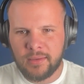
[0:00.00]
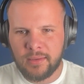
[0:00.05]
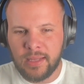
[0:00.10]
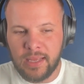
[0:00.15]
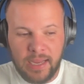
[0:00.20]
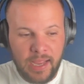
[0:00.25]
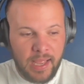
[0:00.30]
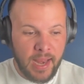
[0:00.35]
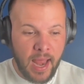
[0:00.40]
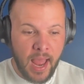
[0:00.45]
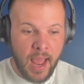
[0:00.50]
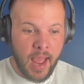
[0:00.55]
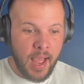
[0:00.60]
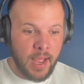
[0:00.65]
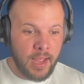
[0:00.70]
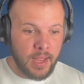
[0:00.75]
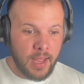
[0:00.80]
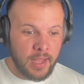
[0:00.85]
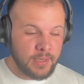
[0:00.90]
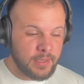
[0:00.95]
Like I,
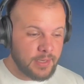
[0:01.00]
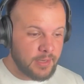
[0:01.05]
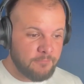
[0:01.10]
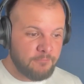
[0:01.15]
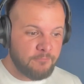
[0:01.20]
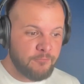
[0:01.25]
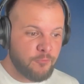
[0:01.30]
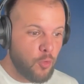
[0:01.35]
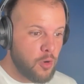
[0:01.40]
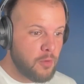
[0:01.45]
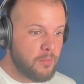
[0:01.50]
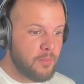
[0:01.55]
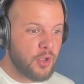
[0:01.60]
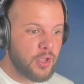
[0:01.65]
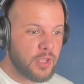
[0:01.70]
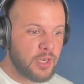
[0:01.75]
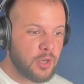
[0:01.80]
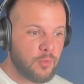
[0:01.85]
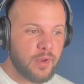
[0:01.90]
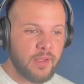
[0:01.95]
I, I did 4
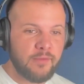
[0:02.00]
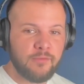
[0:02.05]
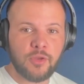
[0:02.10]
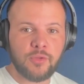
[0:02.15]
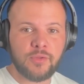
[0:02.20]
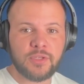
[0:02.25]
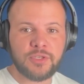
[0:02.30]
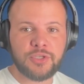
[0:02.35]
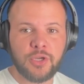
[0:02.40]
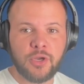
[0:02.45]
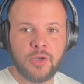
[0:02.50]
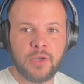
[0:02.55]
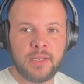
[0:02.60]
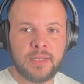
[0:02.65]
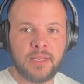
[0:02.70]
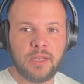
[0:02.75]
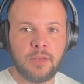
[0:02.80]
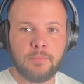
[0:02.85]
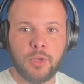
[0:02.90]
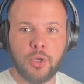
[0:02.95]
million in revenue this year and I
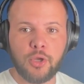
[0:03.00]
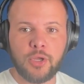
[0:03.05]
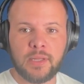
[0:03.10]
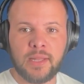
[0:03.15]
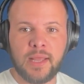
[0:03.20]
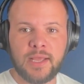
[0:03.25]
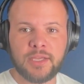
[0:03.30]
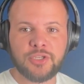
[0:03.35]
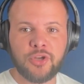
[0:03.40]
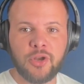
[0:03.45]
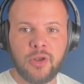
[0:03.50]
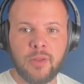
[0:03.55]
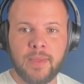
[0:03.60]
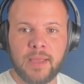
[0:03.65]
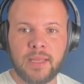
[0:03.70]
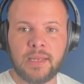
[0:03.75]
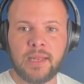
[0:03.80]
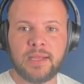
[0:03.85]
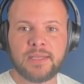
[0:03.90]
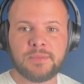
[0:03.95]
did a million last year and I
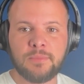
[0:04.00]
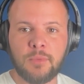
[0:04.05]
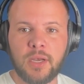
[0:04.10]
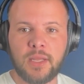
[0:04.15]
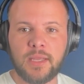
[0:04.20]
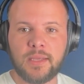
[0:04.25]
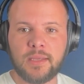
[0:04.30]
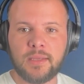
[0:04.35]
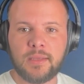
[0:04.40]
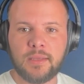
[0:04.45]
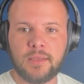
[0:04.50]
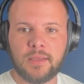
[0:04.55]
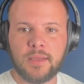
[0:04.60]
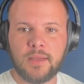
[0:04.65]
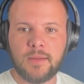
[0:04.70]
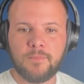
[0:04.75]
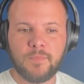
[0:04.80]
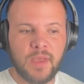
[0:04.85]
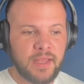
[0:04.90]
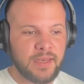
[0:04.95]
made less money.
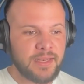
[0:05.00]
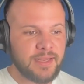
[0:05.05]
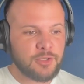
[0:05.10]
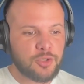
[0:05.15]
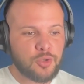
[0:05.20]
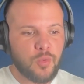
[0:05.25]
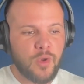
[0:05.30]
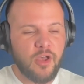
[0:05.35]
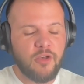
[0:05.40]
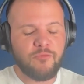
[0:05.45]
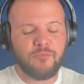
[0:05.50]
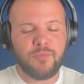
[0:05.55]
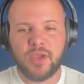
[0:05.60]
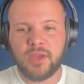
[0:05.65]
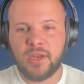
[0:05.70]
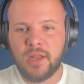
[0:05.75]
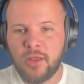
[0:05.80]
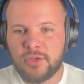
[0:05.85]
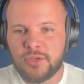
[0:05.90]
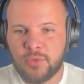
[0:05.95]
I did $12 million
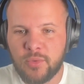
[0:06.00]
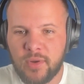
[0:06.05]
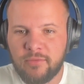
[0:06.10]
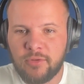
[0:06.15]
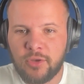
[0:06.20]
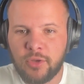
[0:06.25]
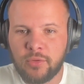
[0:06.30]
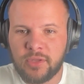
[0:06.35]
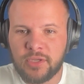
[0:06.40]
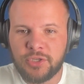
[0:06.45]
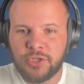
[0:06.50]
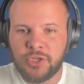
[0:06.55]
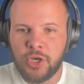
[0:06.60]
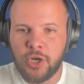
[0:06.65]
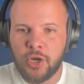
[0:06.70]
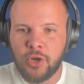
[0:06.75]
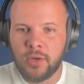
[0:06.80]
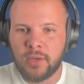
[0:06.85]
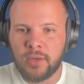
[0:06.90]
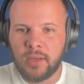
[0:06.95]
in revenue this
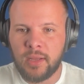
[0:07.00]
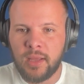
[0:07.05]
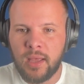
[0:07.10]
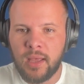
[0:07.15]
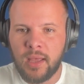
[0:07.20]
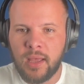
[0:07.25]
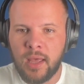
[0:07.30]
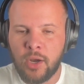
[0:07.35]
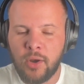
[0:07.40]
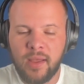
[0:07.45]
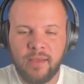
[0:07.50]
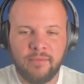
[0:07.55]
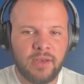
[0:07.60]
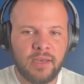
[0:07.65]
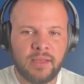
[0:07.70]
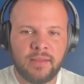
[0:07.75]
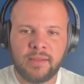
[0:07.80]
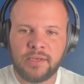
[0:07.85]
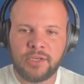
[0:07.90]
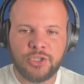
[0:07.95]
year and I don't have
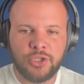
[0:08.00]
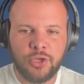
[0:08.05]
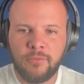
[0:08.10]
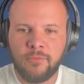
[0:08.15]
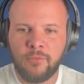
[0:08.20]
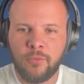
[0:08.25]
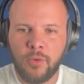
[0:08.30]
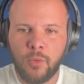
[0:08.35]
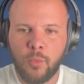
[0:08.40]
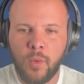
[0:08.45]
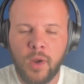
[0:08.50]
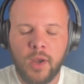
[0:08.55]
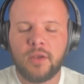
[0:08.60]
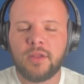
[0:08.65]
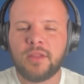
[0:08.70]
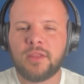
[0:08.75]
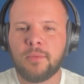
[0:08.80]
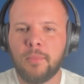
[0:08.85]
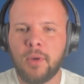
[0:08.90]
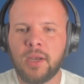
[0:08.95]
anything to show for it. Where
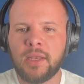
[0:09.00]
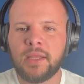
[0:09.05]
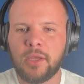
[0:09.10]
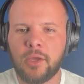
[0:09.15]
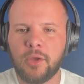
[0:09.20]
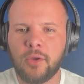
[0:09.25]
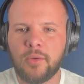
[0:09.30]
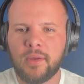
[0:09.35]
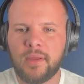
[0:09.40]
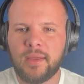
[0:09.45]
did the money go?